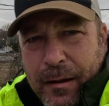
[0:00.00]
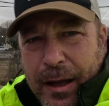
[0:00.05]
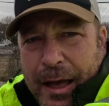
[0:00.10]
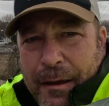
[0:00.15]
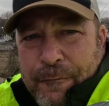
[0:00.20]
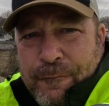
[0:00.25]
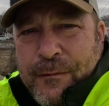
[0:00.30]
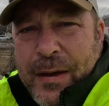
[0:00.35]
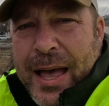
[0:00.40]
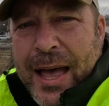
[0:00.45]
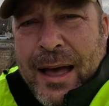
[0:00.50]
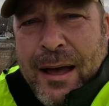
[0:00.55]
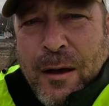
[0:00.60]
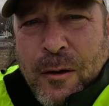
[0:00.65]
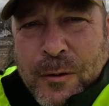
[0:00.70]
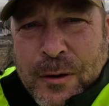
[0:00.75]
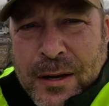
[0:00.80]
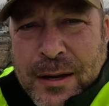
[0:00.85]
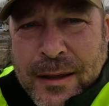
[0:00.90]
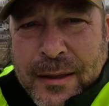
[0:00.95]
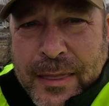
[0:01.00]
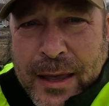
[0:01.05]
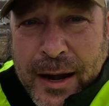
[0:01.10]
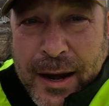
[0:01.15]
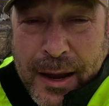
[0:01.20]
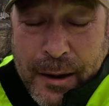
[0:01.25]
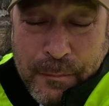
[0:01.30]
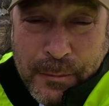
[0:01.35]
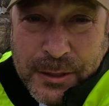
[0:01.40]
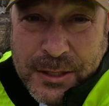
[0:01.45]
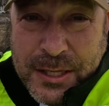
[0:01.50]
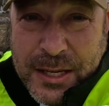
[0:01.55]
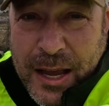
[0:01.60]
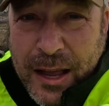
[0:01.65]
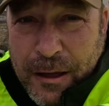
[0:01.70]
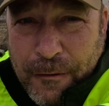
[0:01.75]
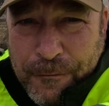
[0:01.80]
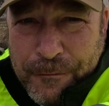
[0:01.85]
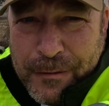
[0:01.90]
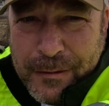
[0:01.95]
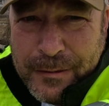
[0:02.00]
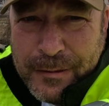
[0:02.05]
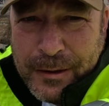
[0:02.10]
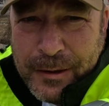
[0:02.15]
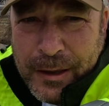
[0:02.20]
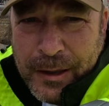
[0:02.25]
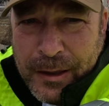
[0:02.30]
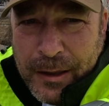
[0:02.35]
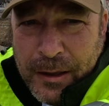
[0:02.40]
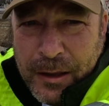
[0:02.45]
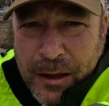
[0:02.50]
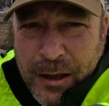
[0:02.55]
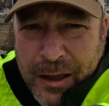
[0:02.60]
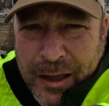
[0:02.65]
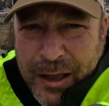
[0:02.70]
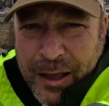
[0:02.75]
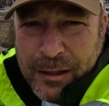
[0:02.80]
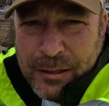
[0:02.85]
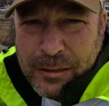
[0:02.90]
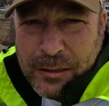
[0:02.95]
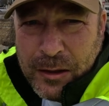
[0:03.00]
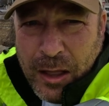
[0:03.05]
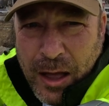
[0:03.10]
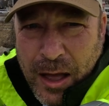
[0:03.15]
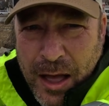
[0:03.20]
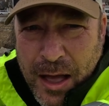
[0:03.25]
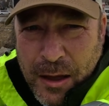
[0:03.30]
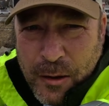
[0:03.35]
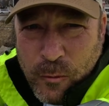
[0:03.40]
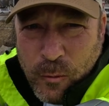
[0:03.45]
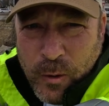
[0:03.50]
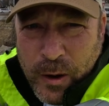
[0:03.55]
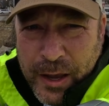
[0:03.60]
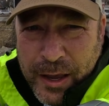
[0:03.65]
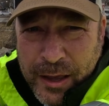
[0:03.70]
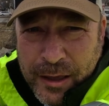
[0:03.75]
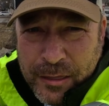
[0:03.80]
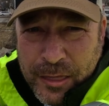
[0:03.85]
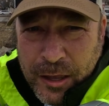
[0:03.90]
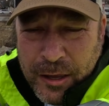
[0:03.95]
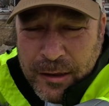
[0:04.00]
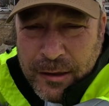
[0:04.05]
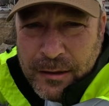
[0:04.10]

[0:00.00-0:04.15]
I found that I myself, along with